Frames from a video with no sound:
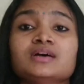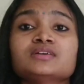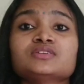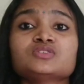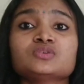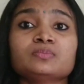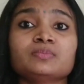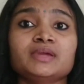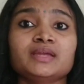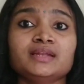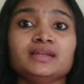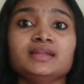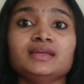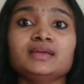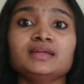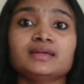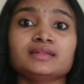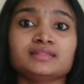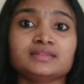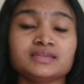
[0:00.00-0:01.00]
So
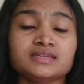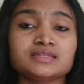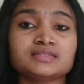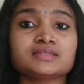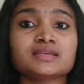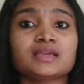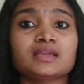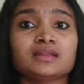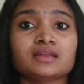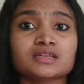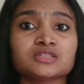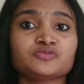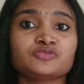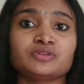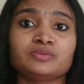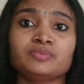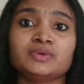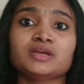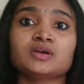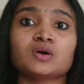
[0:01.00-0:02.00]
mainly these areas
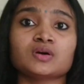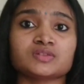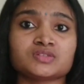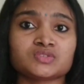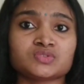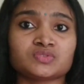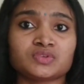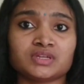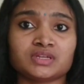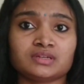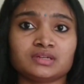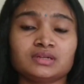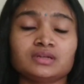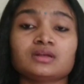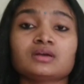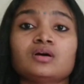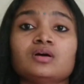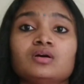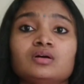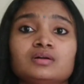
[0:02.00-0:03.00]
will be concentrated
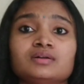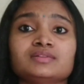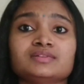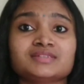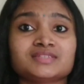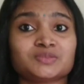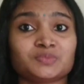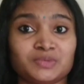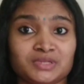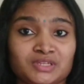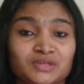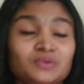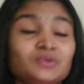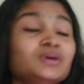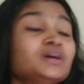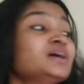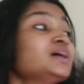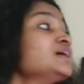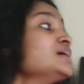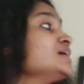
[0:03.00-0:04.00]
on this video.